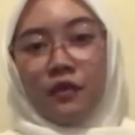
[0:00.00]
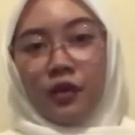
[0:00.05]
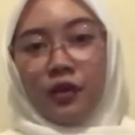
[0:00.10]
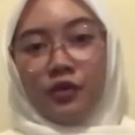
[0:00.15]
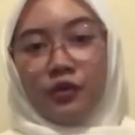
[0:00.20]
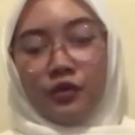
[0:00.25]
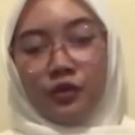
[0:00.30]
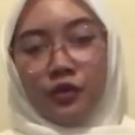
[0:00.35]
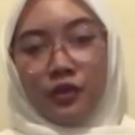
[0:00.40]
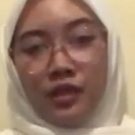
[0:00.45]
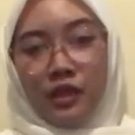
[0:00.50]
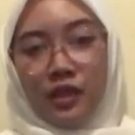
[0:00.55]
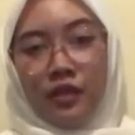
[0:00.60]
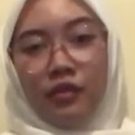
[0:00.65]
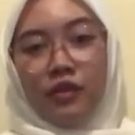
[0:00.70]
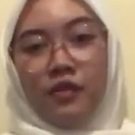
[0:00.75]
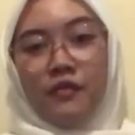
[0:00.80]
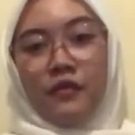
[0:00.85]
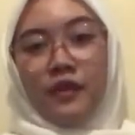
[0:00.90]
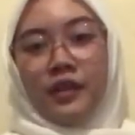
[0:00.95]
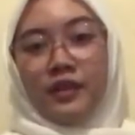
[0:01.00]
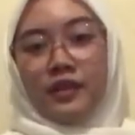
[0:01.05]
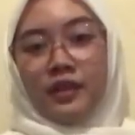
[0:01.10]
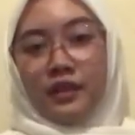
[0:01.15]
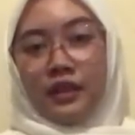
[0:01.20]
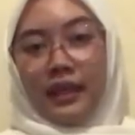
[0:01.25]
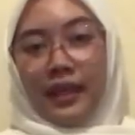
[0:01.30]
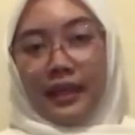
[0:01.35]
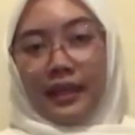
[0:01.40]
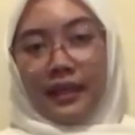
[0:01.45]
student, university,
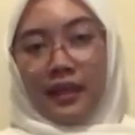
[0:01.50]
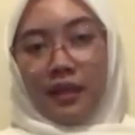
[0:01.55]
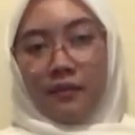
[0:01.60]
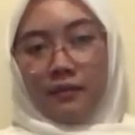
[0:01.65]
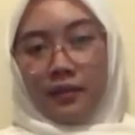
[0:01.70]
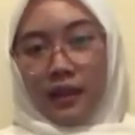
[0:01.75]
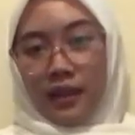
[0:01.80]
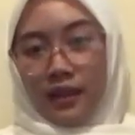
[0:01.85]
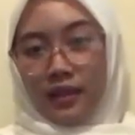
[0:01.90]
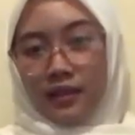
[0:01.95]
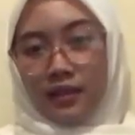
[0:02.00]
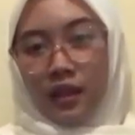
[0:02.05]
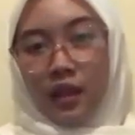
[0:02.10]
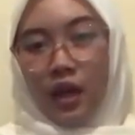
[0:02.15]
and companies.